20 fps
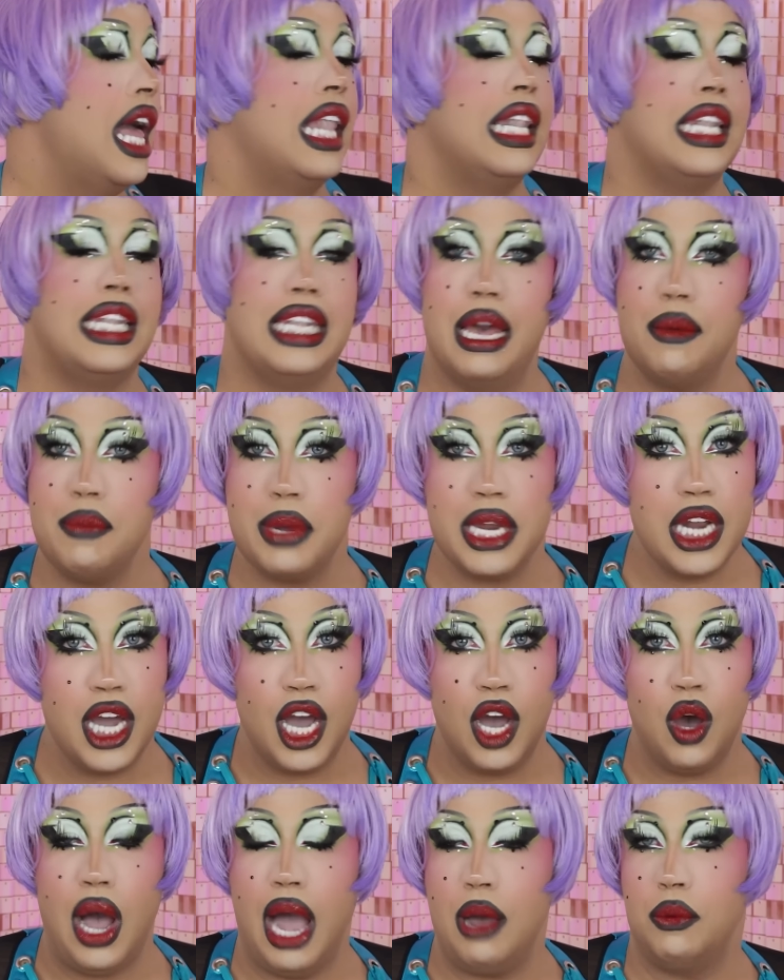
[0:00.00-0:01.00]
Let me
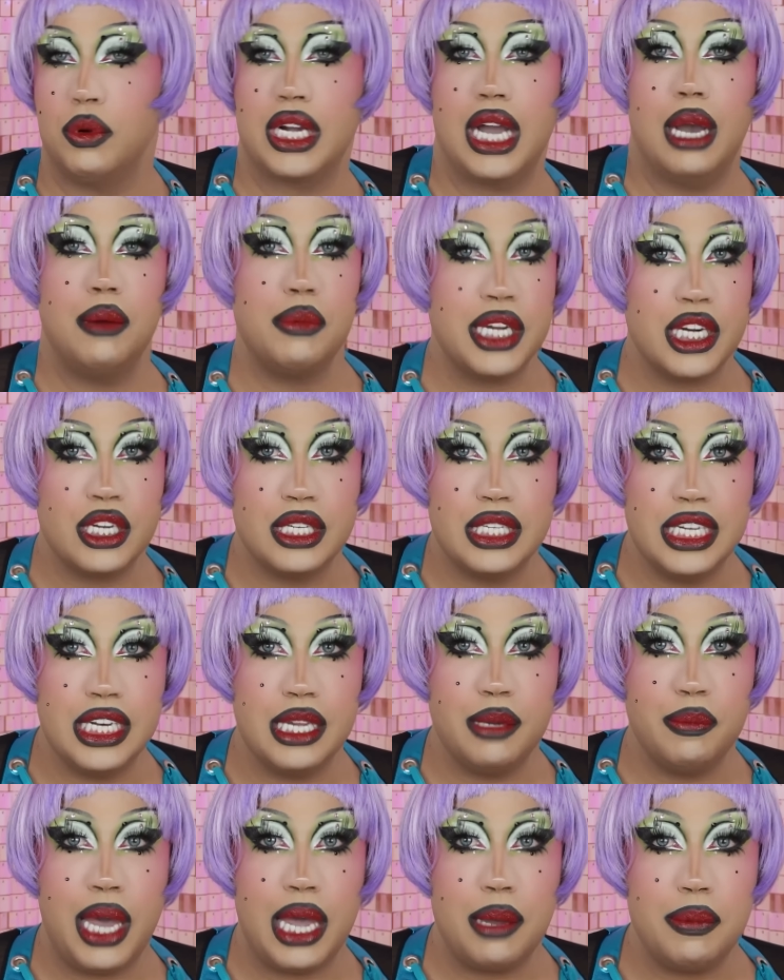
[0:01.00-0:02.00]
know. I will come to your
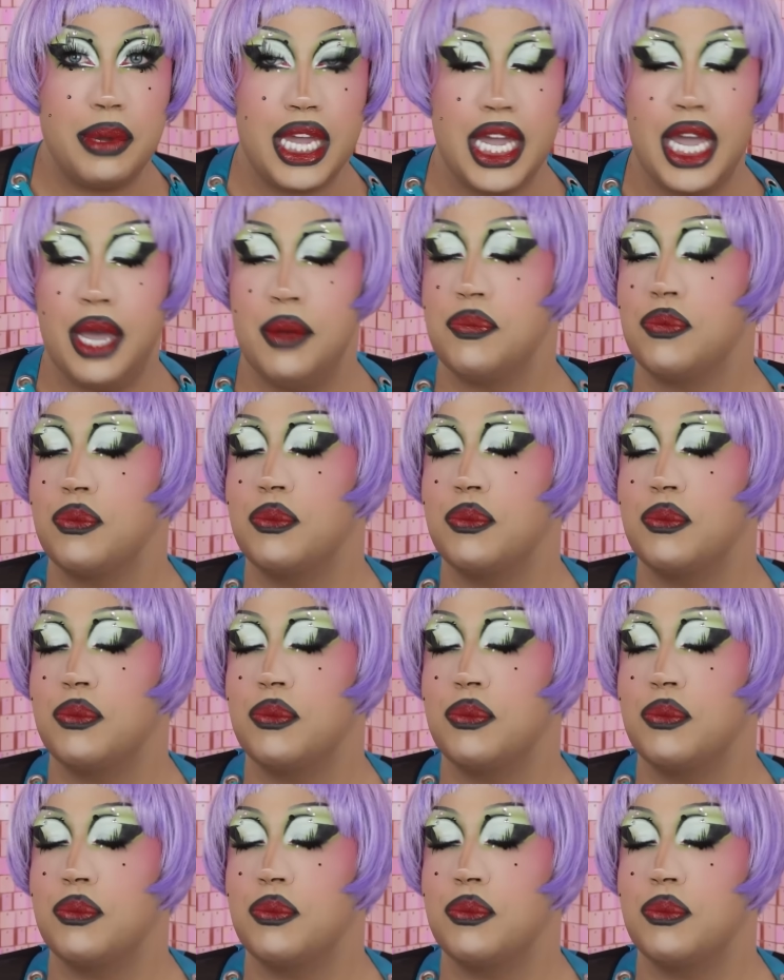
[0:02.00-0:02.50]
city, baby.